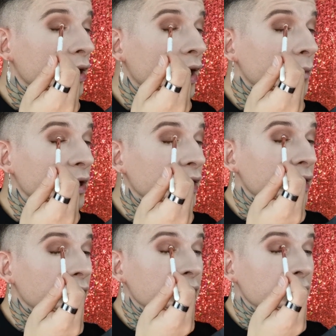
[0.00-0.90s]
I
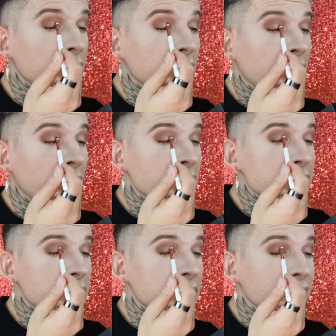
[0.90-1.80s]
mean, it
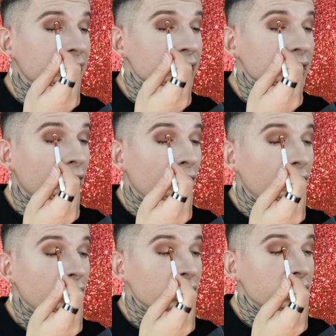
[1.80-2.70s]
has a
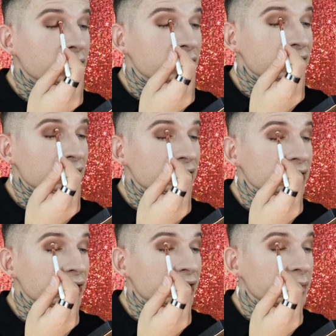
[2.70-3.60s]
glow, but just
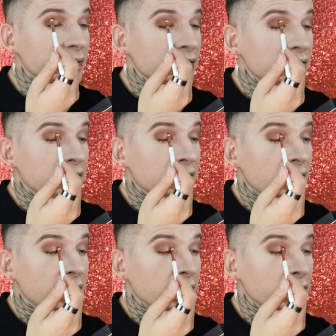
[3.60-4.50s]
a little bit.
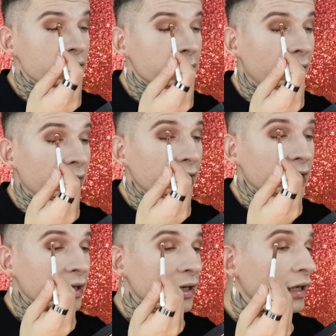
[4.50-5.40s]
Nothing
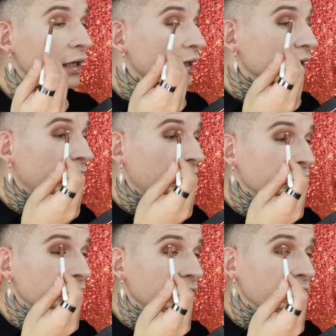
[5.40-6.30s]
dramatic,
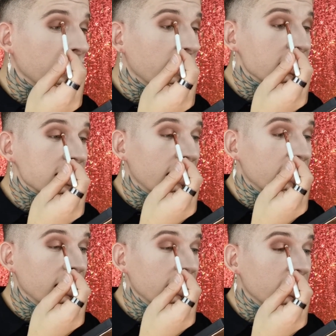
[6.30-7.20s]
nothing
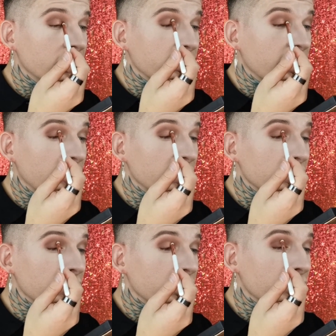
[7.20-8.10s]
exciting. Okay, and
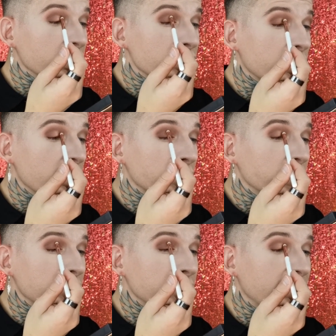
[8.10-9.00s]
then I'm gonna try to
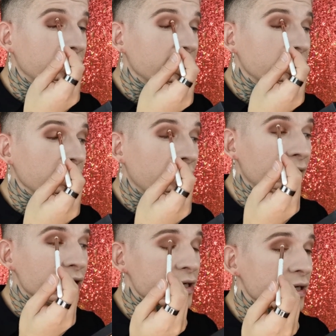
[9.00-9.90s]
blend the
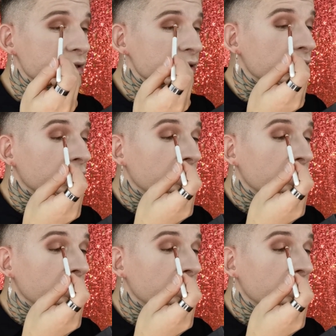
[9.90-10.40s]
edges